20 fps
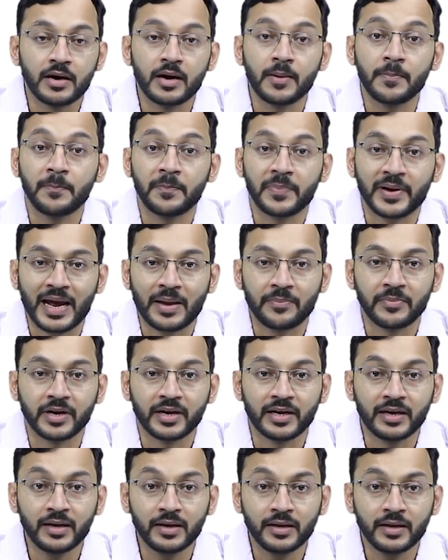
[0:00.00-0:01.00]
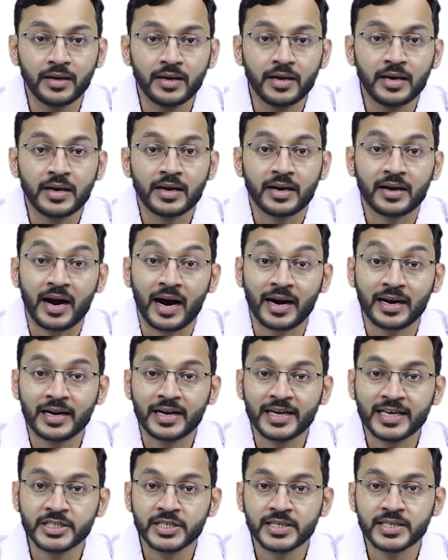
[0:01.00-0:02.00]
a primary
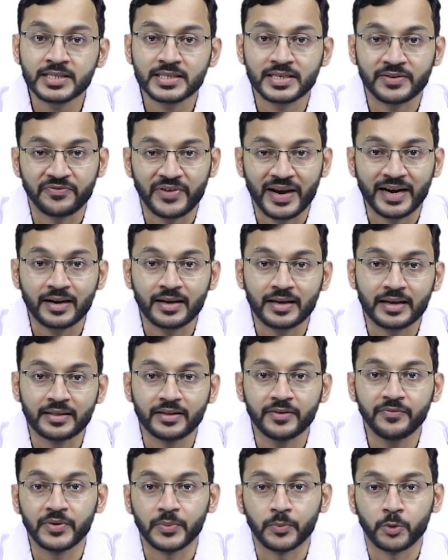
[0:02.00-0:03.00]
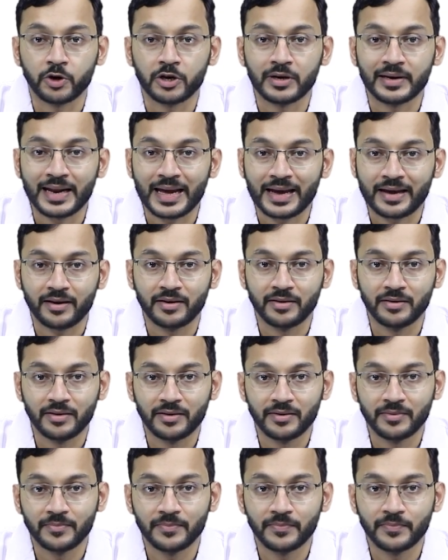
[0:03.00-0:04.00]
cartilaginous defect in the femoral neck.
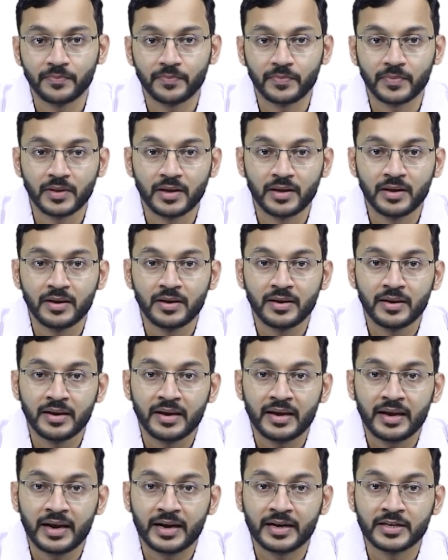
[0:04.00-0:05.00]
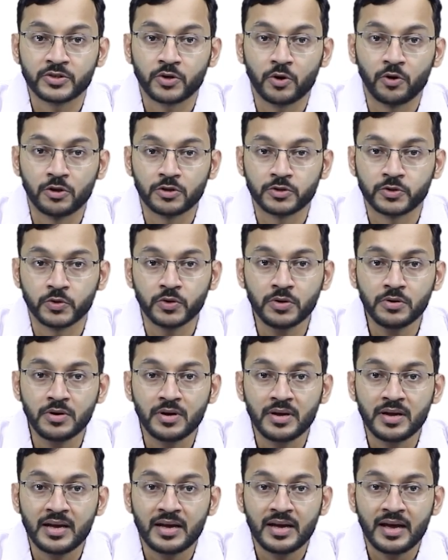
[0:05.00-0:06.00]
It is also
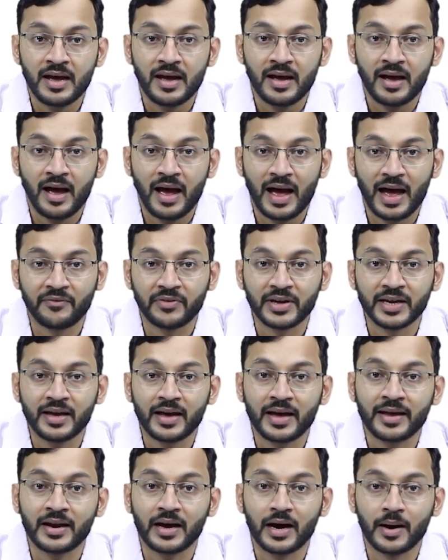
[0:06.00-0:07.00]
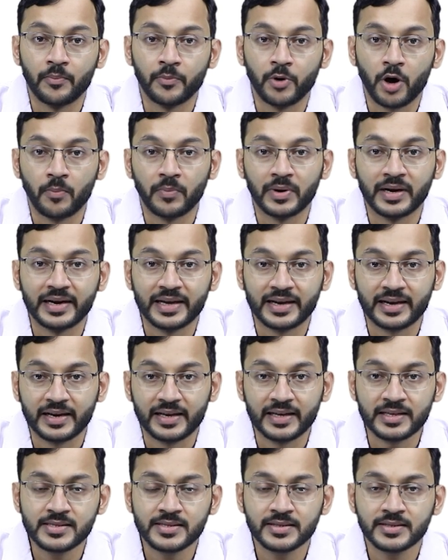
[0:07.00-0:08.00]
having an abnormal
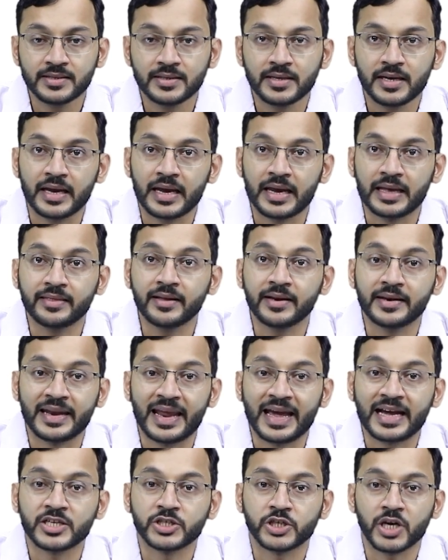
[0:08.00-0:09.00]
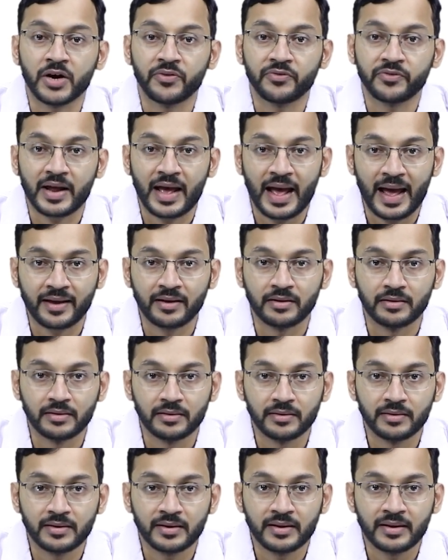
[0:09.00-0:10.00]
decrease in the neck shaft
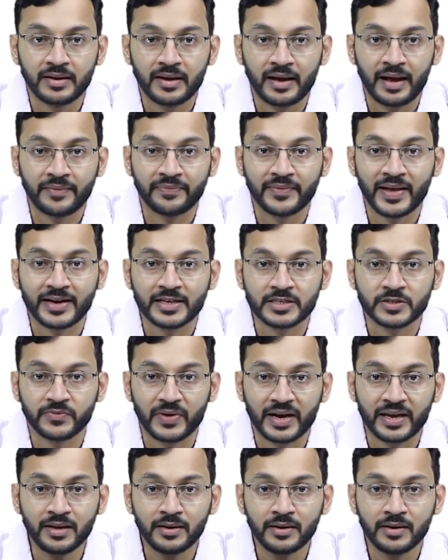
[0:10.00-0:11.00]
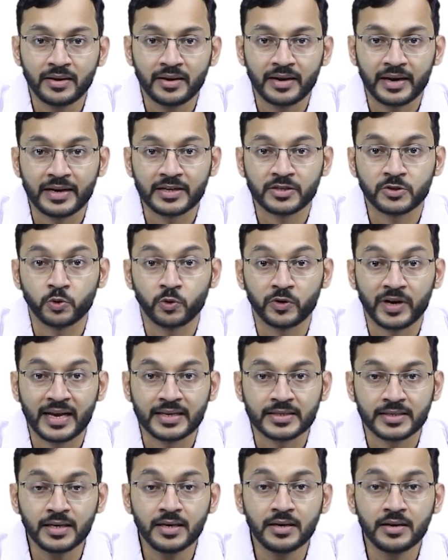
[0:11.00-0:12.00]
angle, and that is why it is known
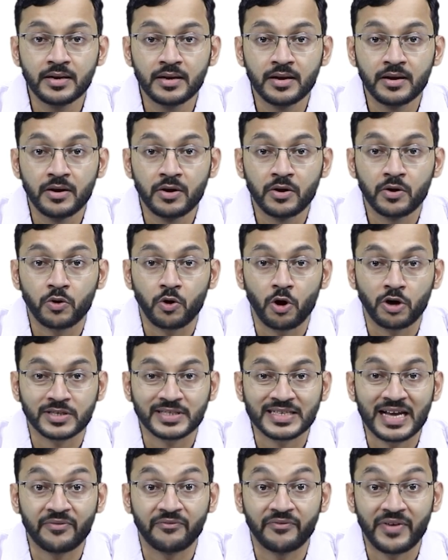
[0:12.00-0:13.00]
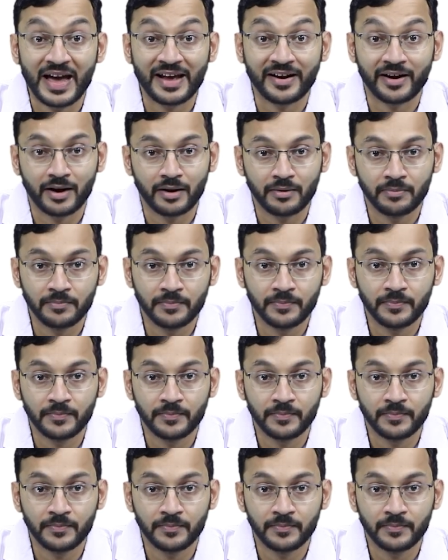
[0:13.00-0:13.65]
as a coxa vara.